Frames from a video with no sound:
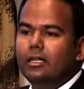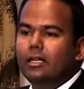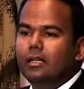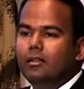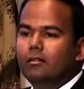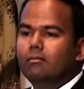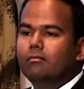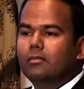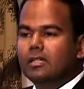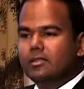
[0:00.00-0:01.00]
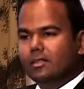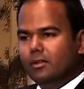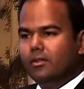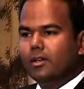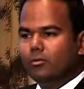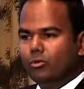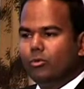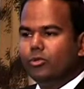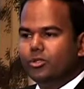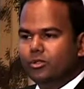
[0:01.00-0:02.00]
in a significant
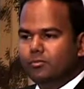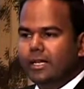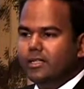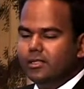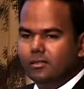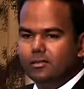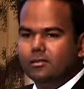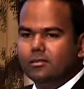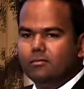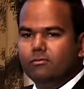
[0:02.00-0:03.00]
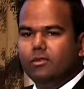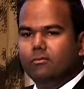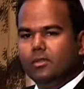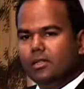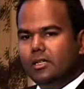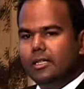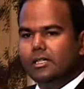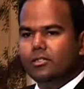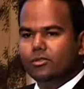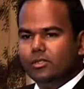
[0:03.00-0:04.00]
proportion of patients, from
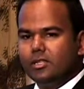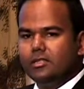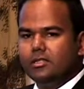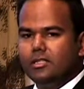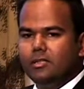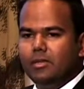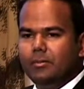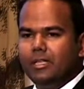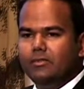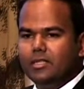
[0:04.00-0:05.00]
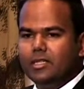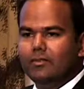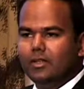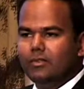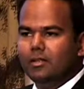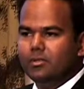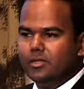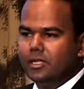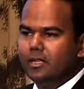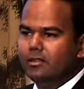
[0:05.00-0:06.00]
30 to 60, maybe even 75
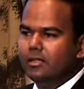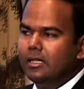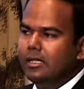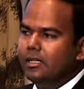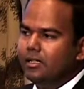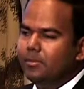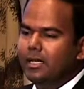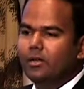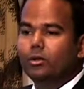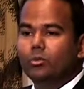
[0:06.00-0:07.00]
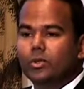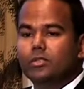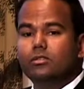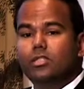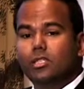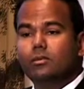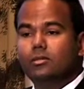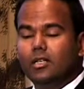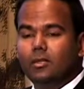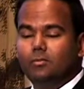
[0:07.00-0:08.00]
percent depending on which
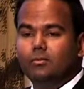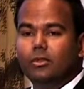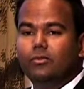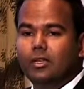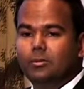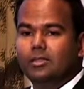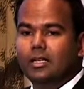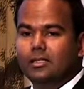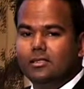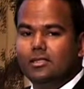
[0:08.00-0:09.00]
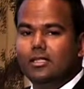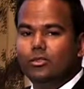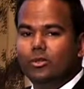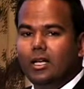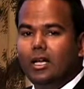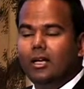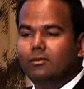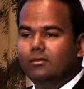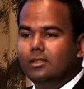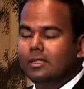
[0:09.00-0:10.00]
genotype of hepatitis C you have,
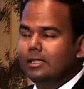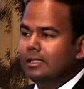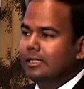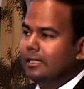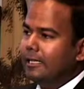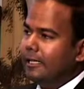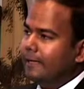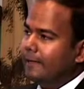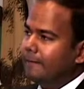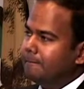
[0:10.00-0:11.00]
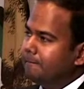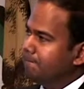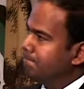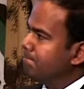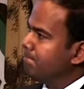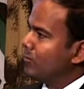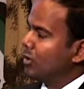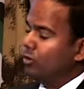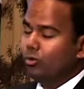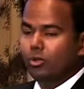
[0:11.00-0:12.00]
um,
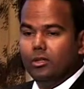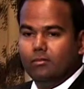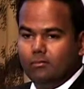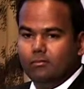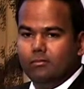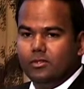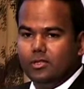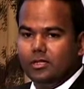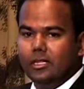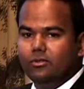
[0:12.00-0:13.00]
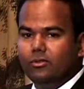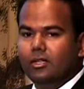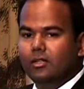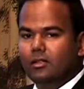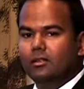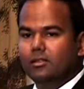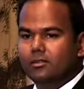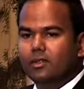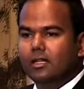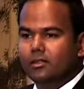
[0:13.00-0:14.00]
you could successfully clear this
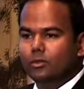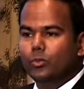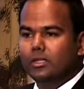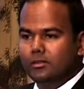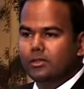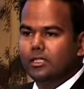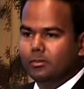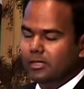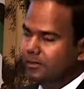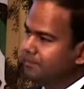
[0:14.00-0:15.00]
virus with treatment.